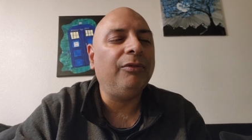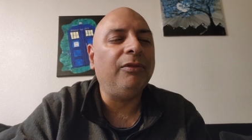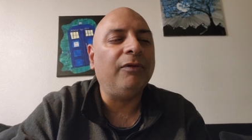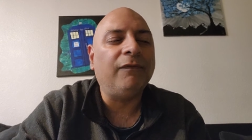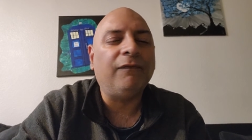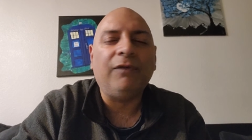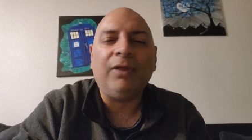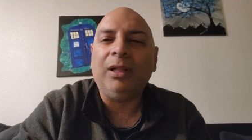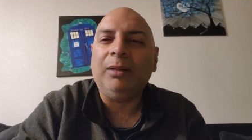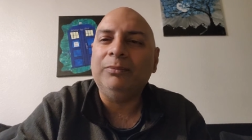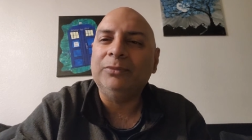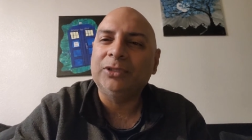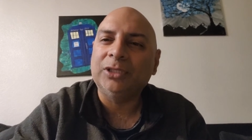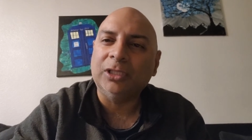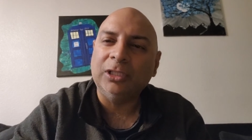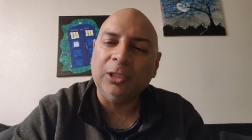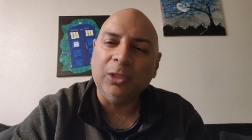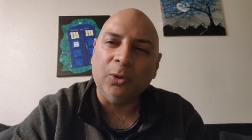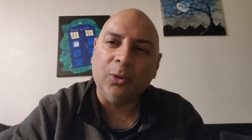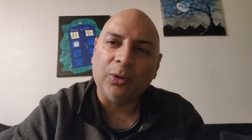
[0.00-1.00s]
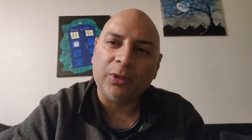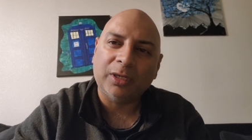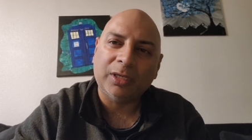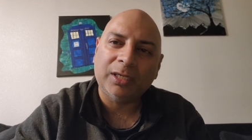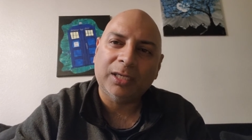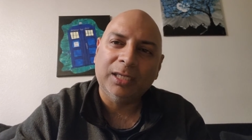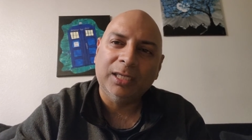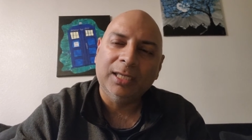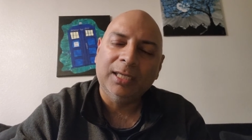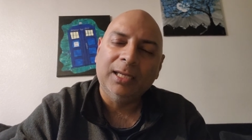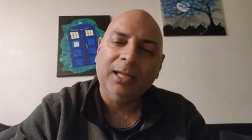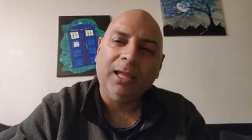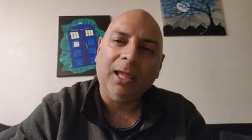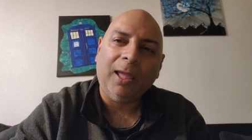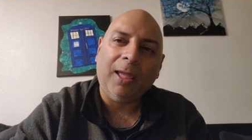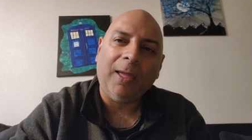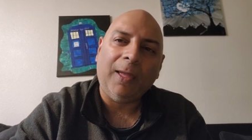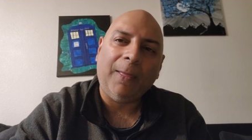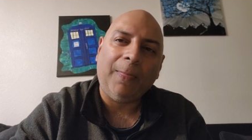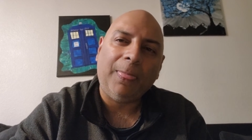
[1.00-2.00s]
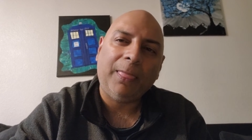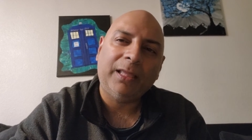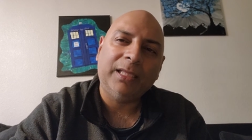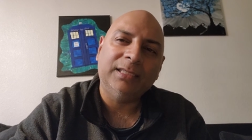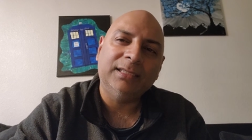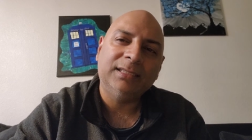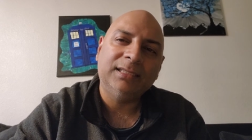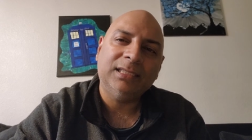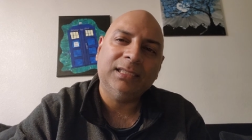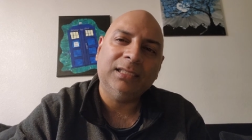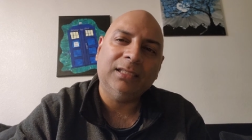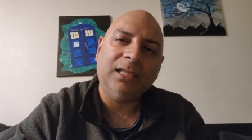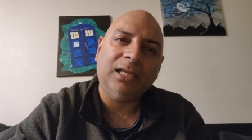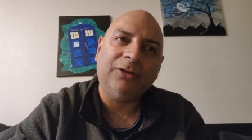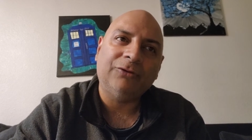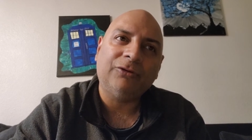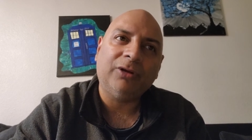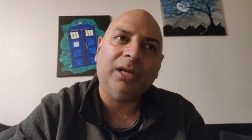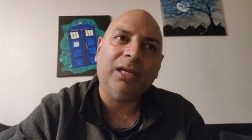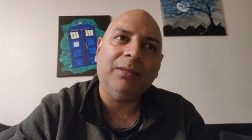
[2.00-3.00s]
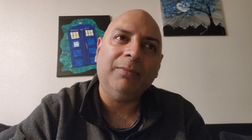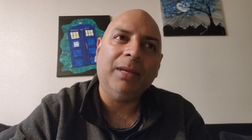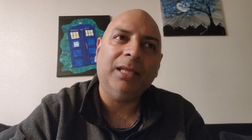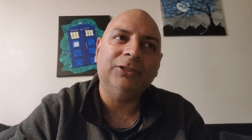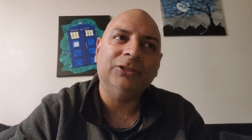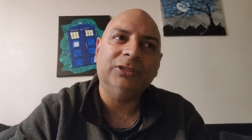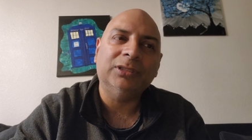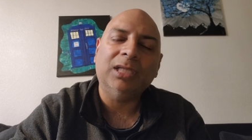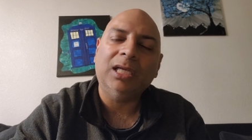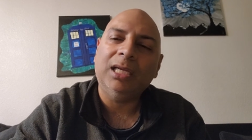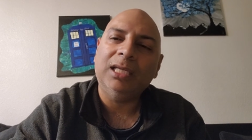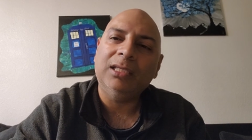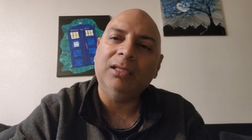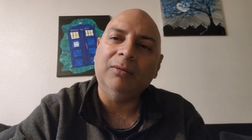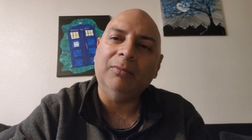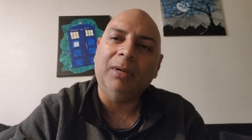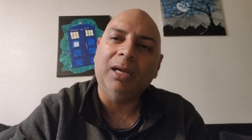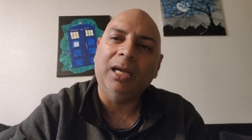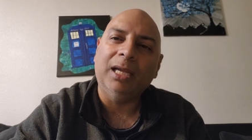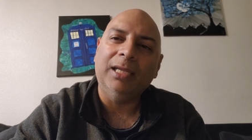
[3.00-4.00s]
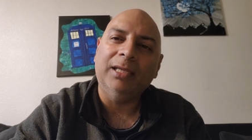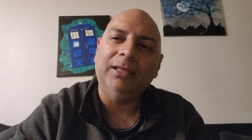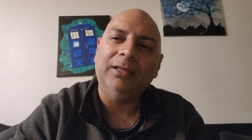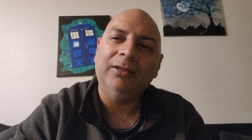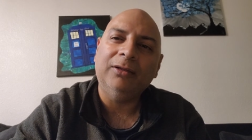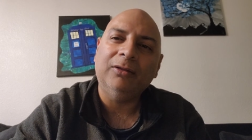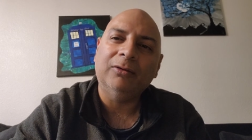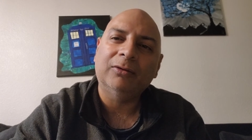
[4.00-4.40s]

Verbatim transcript: the film to look? Uh, consider that. Try and imagine that in your mind.